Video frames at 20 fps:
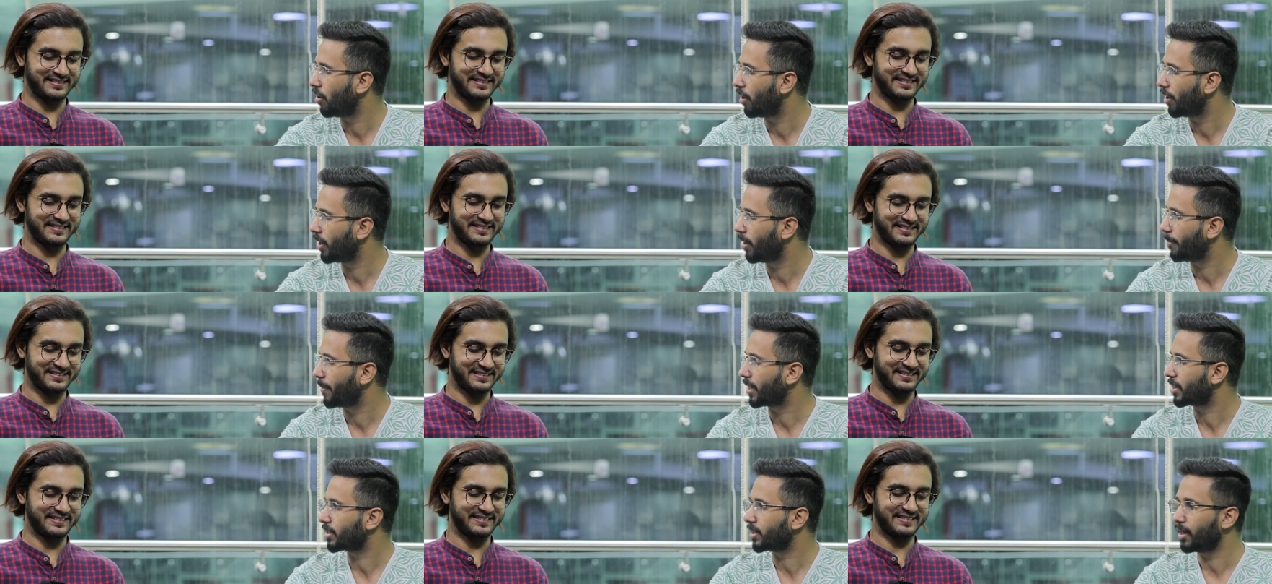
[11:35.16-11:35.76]
Speaker 1: on a
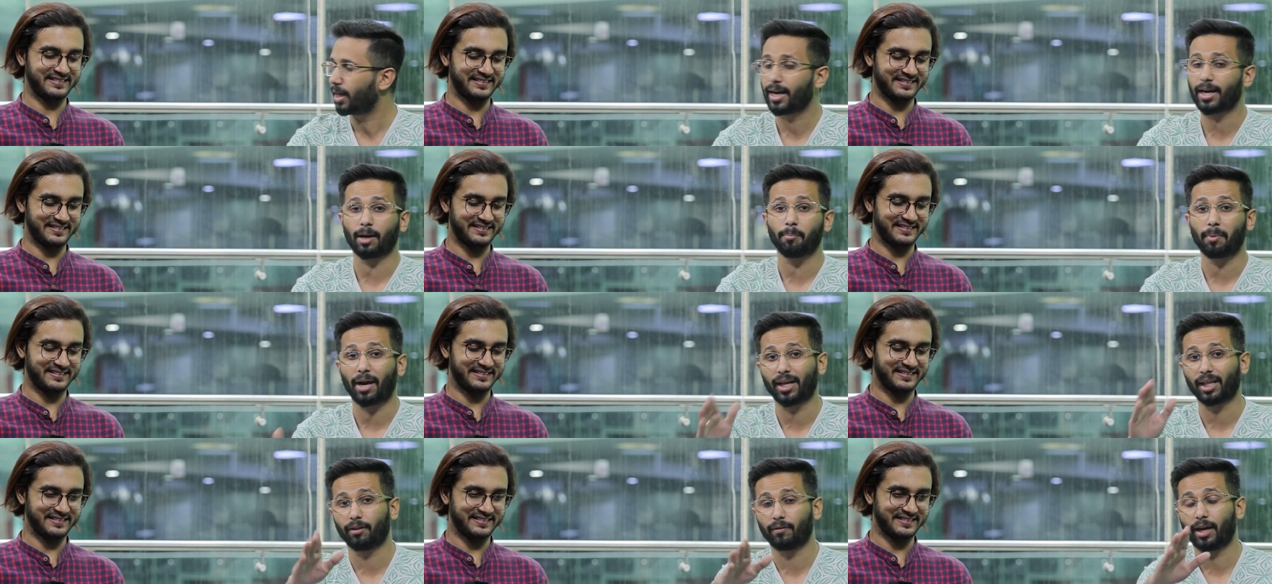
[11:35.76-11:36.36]
Pixel 8 and
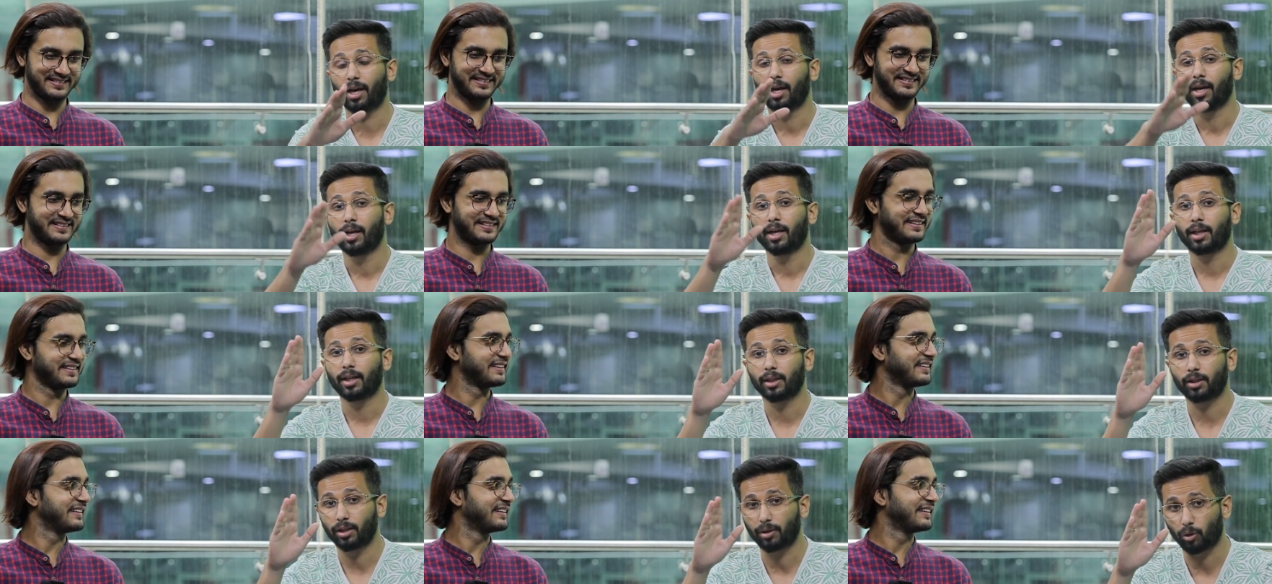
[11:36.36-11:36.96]
by the way
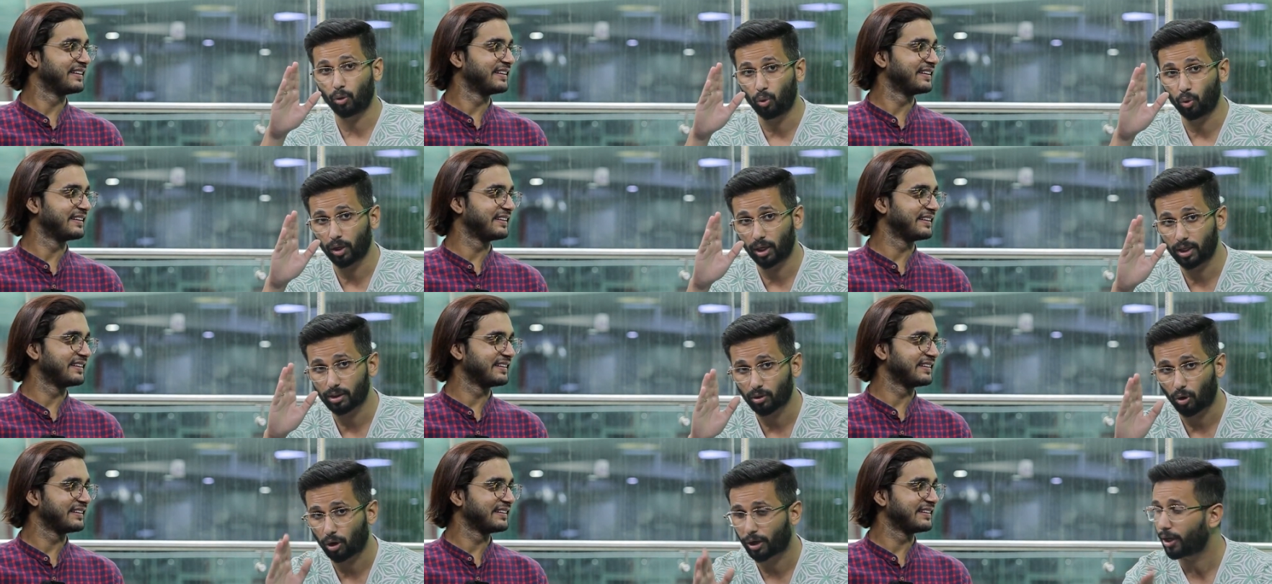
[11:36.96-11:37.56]
Google
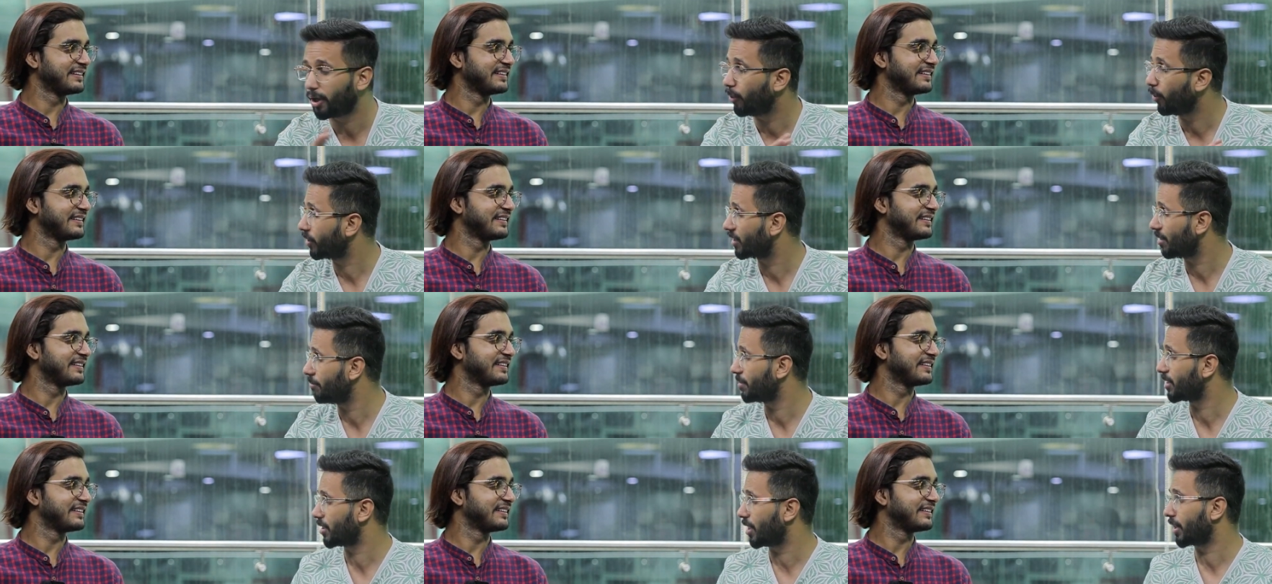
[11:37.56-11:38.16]
is already doing
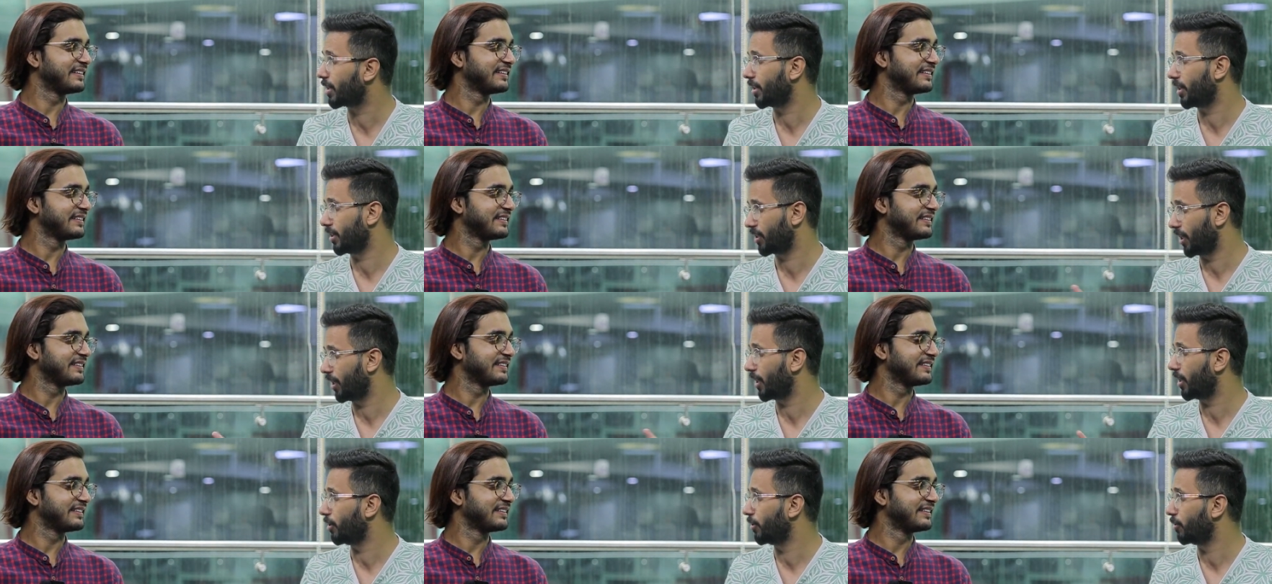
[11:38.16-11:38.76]
some bizarre things.
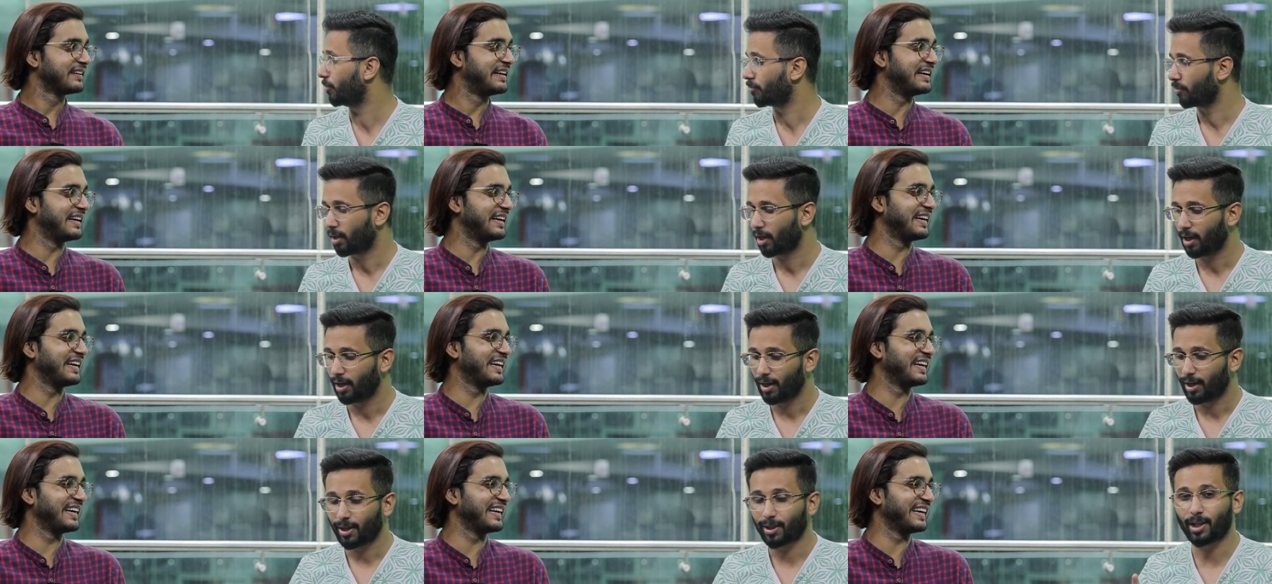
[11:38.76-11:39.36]
I'll tell you.
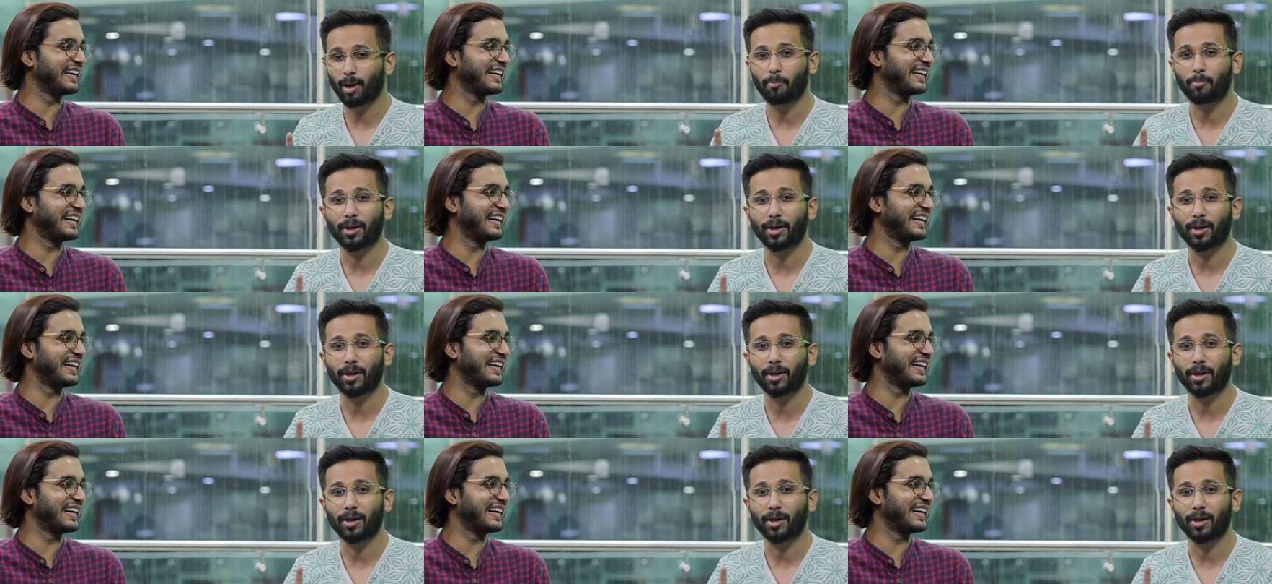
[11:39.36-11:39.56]
the